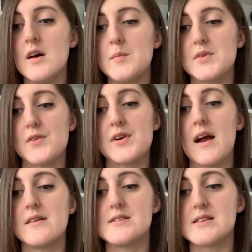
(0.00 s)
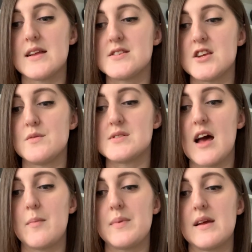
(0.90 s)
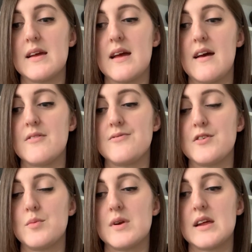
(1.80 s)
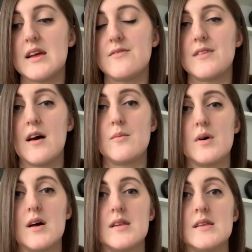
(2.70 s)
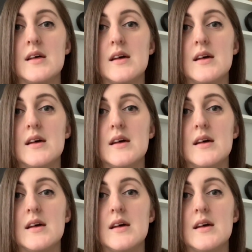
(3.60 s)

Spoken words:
Dr. Karen said she was happy if we want to give that one